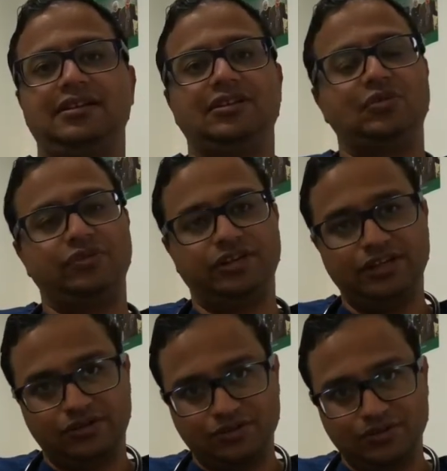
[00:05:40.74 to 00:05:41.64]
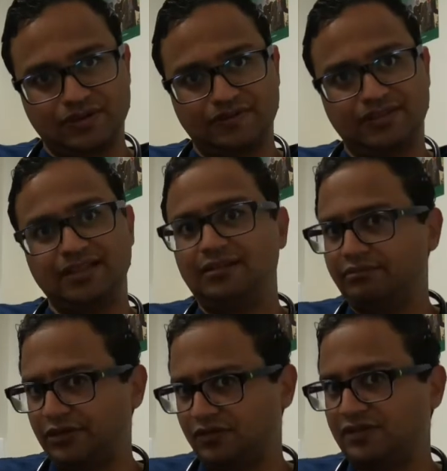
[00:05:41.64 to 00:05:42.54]
You need to know everything, a
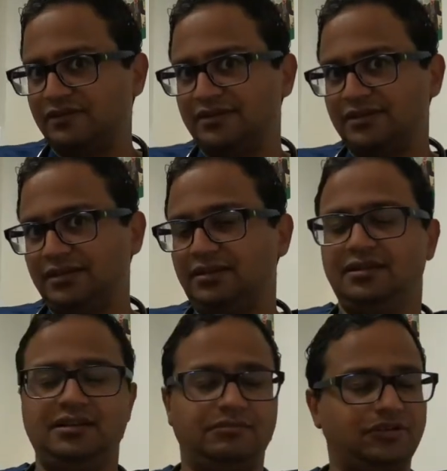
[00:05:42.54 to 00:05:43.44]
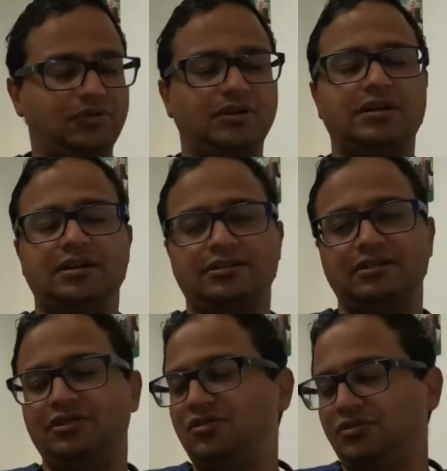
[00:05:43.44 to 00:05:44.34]
bit of everything, but you can't.
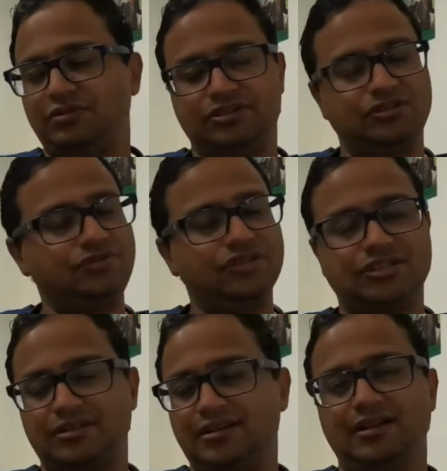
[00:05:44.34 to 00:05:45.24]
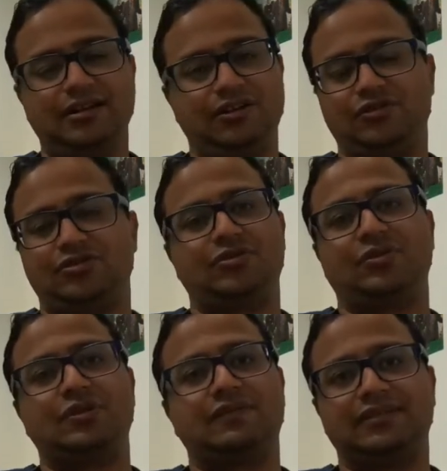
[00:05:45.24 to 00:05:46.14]
But you just don't
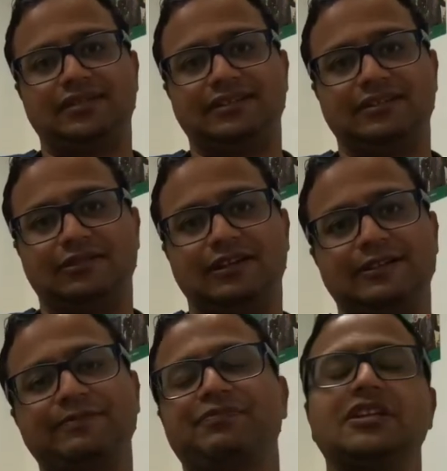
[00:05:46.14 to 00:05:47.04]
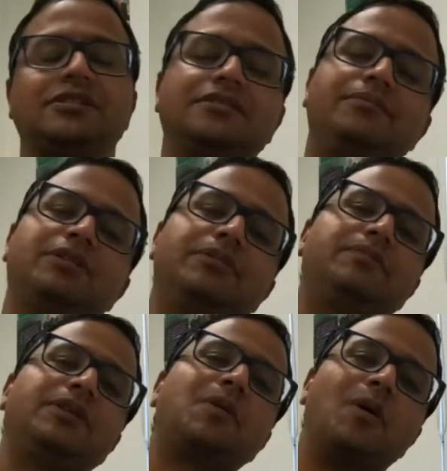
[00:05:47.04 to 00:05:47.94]
know everything. Okay, so it's a
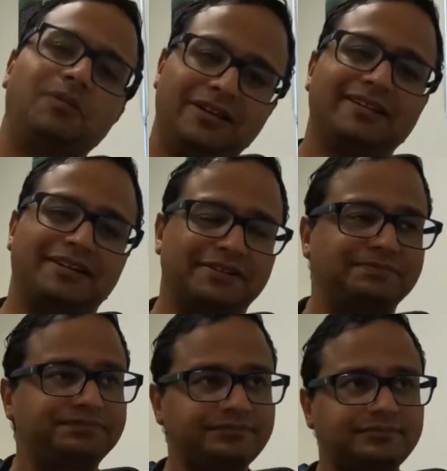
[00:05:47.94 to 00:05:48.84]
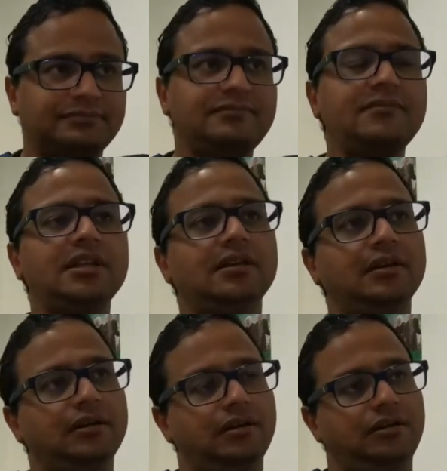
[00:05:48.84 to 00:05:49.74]
bit complicated.
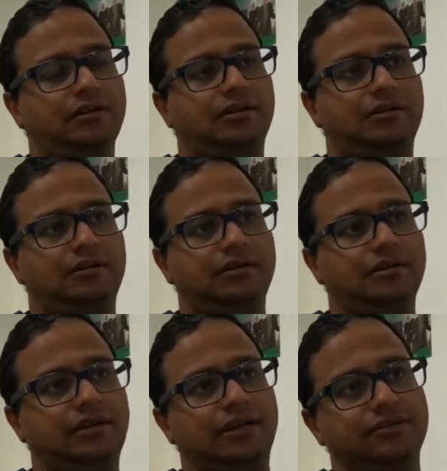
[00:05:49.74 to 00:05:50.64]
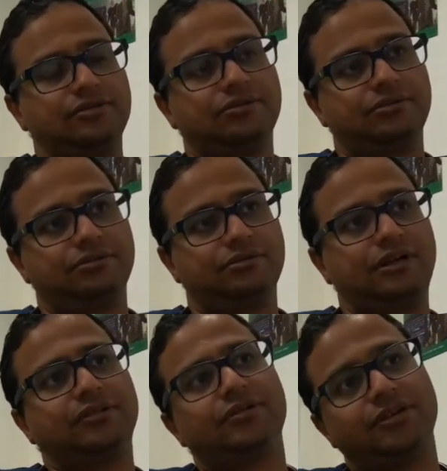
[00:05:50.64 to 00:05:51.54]
Yeah. So
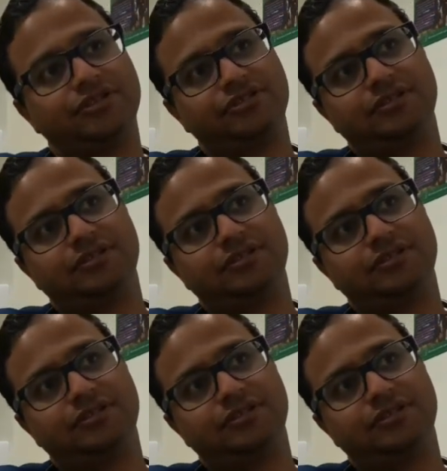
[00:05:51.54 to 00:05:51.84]
I thought